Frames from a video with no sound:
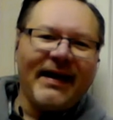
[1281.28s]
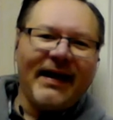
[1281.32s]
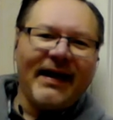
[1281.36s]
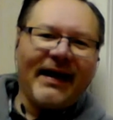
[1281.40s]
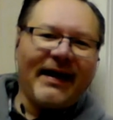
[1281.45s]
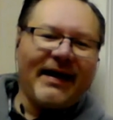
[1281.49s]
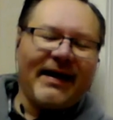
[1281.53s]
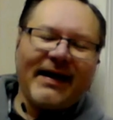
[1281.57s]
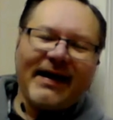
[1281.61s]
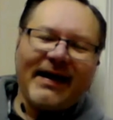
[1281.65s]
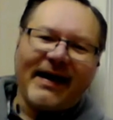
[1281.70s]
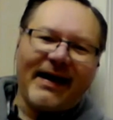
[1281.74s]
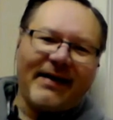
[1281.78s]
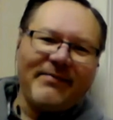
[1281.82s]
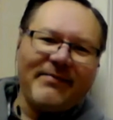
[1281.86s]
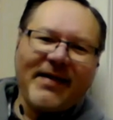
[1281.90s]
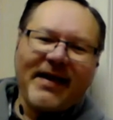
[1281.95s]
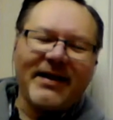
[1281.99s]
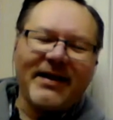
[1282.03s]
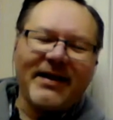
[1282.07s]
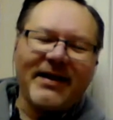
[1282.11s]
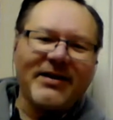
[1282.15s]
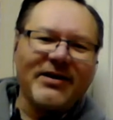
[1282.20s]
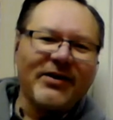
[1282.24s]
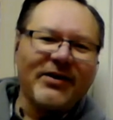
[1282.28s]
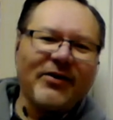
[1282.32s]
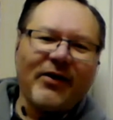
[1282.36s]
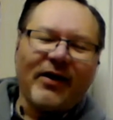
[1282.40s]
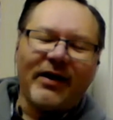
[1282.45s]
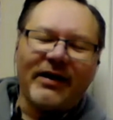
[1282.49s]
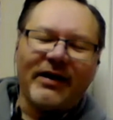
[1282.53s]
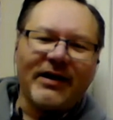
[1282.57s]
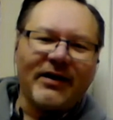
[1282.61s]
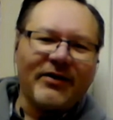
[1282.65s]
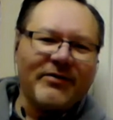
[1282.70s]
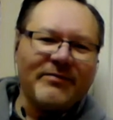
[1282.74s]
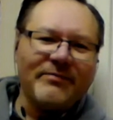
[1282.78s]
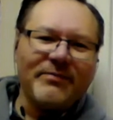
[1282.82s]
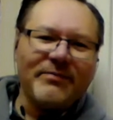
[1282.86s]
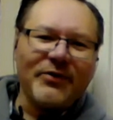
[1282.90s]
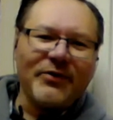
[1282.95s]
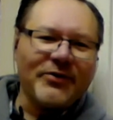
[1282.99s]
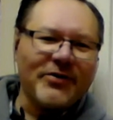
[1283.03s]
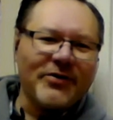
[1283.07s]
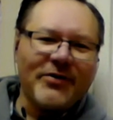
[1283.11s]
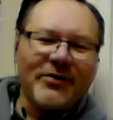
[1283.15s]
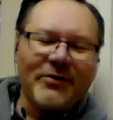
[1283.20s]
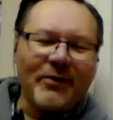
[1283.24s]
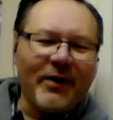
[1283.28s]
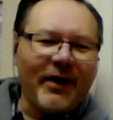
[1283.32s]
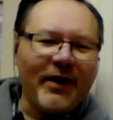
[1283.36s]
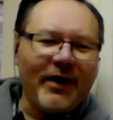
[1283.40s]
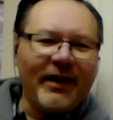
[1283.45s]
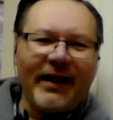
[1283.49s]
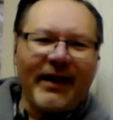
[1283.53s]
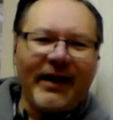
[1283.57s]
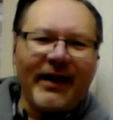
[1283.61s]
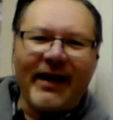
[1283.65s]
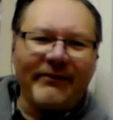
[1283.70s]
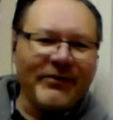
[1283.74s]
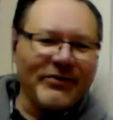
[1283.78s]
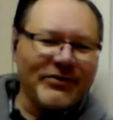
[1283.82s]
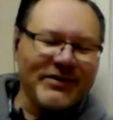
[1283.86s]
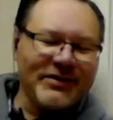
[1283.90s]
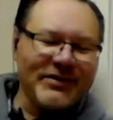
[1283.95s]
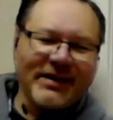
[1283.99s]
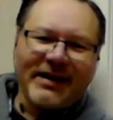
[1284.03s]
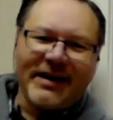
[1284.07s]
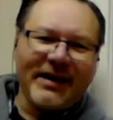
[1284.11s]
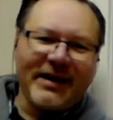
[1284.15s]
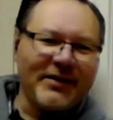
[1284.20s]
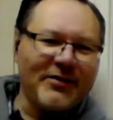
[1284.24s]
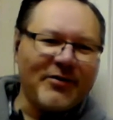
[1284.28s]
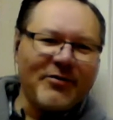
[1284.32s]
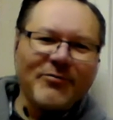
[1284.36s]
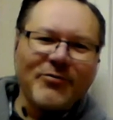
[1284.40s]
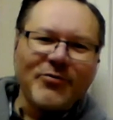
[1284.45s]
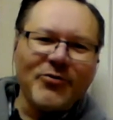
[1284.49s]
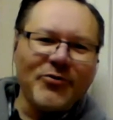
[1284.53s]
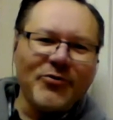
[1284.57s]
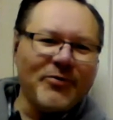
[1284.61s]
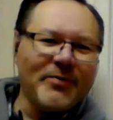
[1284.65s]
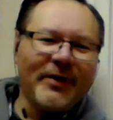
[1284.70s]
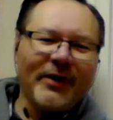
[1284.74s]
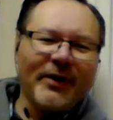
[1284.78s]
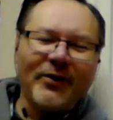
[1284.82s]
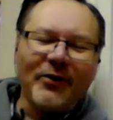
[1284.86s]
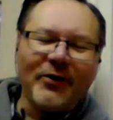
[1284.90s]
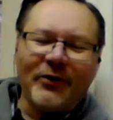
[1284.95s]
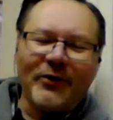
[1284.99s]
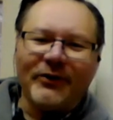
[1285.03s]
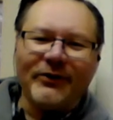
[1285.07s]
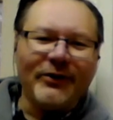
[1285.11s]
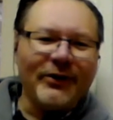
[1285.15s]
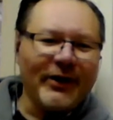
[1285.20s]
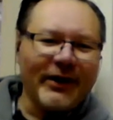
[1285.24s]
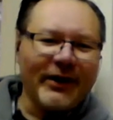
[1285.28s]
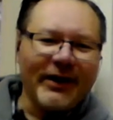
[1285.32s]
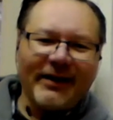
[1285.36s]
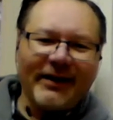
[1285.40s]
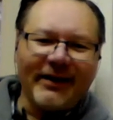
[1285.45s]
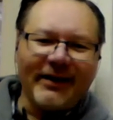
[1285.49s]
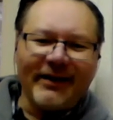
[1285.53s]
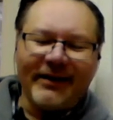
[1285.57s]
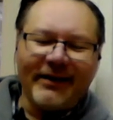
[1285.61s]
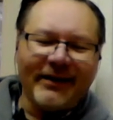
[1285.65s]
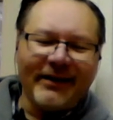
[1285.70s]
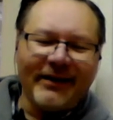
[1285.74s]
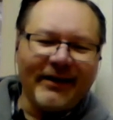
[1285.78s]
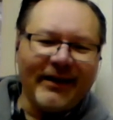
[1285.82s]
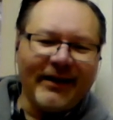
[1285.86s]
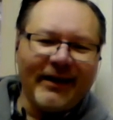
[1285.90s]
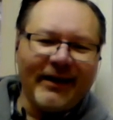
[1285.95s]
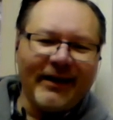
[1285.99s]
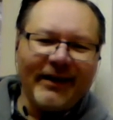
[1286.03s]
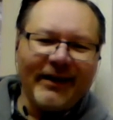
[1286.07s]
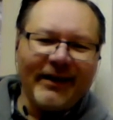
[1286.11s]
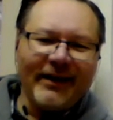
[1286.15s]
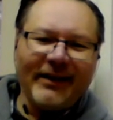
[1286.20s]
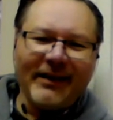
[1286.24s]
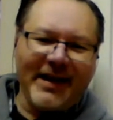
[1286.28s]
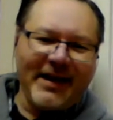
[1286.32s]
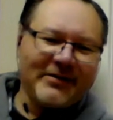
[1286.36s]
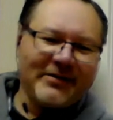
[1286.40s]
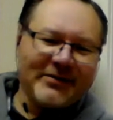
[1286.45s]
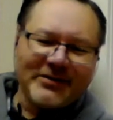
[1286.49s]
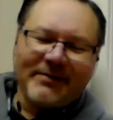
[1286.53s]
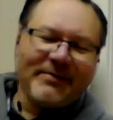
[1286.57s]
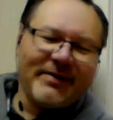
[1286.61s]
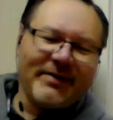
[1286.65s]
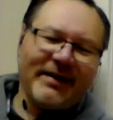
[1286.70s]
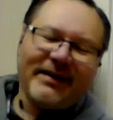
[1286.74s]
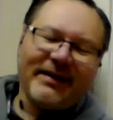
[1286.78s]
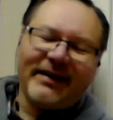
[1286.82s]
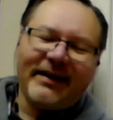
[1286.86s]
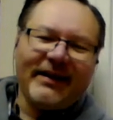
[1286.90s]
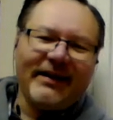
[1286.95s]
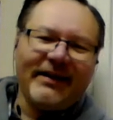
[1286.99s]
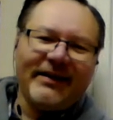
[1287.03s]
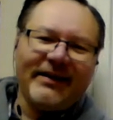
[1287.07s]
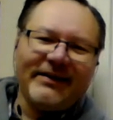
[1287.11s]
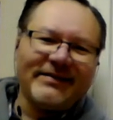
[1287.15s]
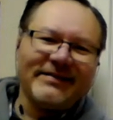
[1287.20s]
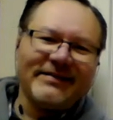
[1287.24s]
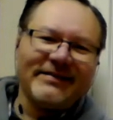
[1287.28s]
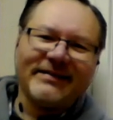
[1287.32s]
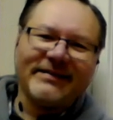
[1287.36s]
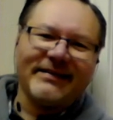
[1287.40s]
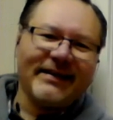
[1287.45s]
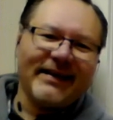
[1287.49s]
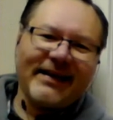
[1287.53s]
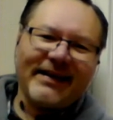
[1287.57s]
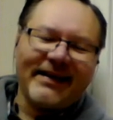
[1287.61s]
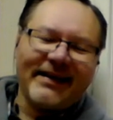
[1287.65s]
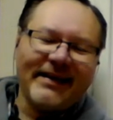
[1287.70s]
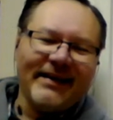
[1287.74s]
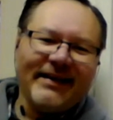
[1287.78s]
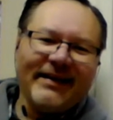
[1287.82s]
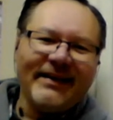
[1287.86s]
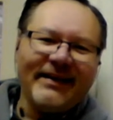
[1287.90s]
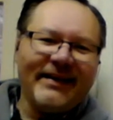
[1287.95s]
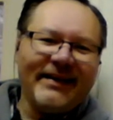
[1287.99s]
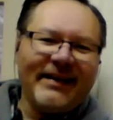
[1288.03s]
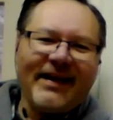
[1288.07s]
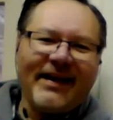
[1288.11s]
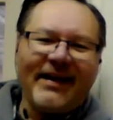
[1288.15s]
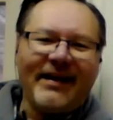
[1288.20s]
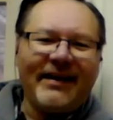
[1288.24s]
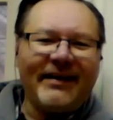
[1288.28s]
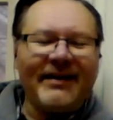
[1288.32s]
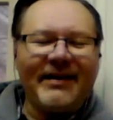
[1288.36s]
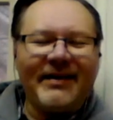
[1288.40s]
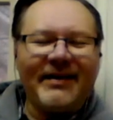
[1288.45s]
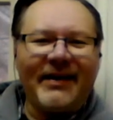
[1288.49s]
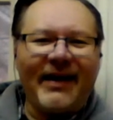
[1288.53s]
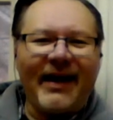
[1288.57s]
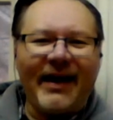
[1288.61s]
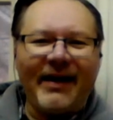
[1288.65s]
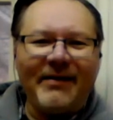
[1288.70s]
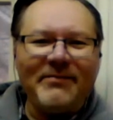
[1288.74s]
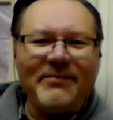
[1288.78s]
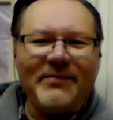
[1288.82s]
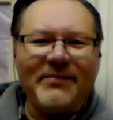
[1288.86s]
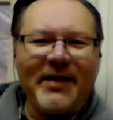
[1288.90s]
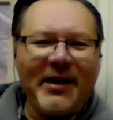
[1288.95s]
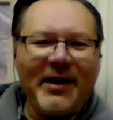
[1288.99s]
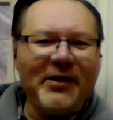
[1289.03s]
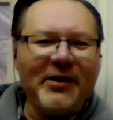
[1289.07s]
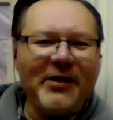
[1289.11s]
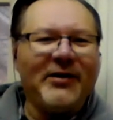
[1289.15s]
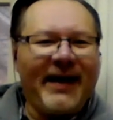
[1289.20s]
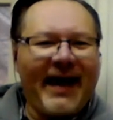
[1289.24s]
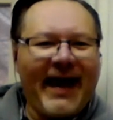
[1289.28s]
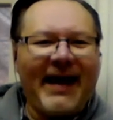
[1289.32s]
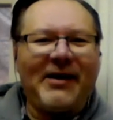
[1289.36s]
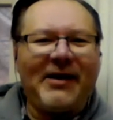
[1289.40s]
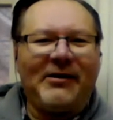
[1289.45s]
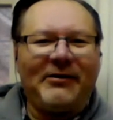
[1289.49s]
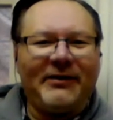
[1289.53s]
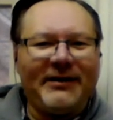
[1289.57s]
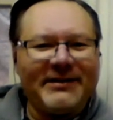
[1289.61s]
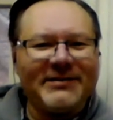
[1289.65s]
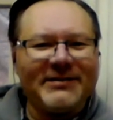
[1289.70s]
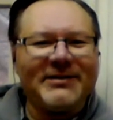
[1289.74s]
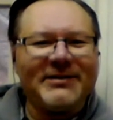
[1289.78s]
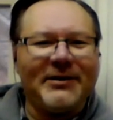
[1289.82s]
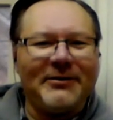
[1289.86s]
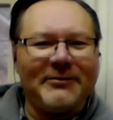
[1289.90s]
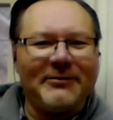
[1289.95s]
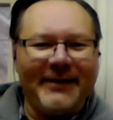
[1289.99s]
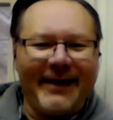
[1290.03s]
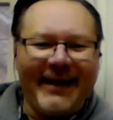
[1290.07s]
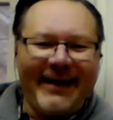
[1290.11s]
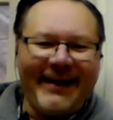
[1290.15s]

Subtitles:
I'm not going to go on a computer while I have you sitting in a room and go and look at a link or something. You know, it's like, no, I'm here now. Let's go.